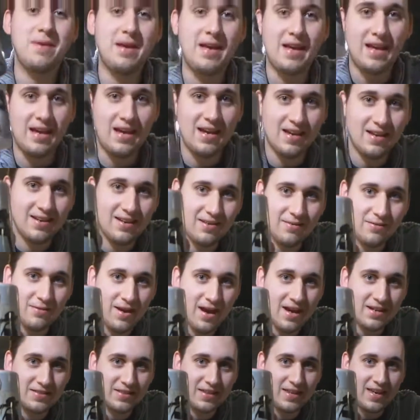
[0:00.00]
me
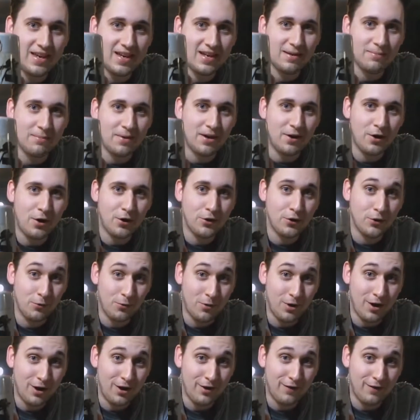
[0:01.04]
as a kid in my underwear